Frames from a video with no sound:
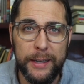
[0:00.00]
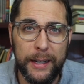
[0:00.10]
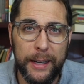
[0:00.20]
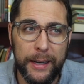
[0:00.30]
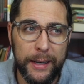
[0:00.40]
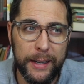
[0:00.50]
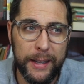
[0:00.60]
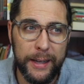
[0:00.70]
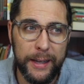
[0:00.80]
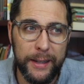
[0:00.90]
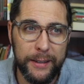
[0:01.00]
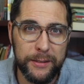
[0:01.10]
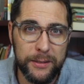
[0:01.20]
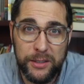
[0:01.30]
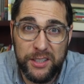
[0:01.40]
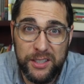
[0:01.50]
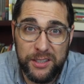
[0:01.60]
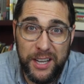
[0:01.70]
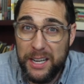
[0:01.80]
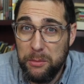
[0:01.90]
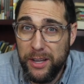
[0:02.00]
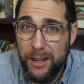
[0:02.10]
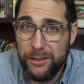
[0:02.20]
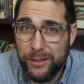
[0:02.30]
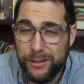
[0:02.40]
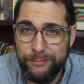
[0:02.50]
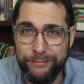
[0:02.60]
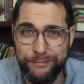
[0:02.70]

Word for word: uh, and anybody else.